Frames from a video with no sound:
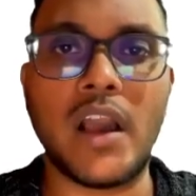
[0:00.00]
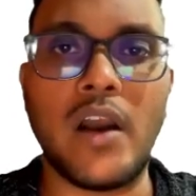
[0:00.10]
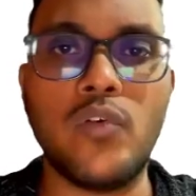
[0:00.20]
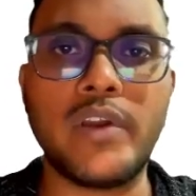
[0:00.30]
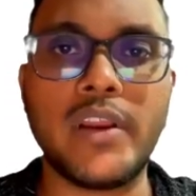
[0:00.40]

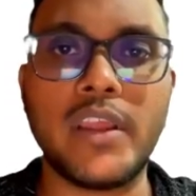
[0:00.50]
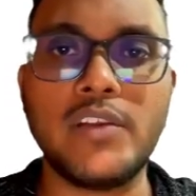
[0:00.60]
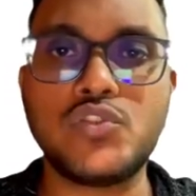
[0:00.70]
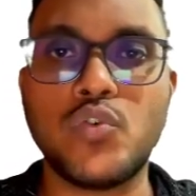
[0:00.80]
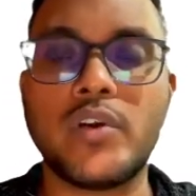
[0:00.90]
how can I
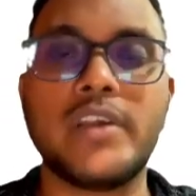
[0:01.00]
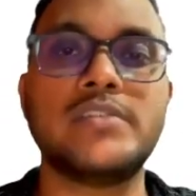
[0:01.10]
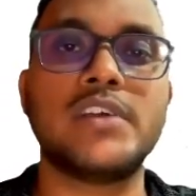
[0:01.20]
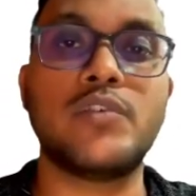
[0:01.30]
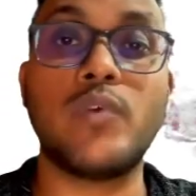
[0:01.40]

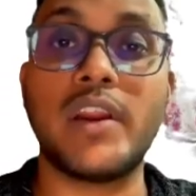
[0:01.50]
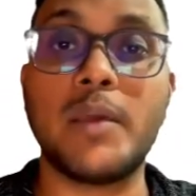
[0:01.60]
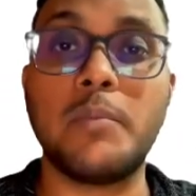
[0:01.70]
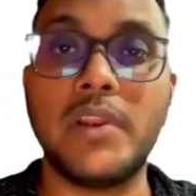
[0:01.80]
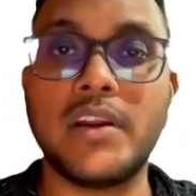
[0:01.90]
showcase that what
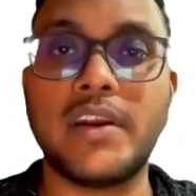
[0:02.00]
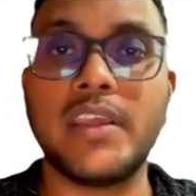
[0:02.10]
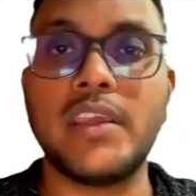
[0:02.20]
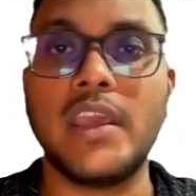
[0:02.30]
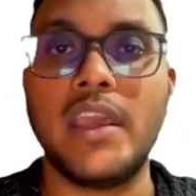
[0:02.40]
I'm learning,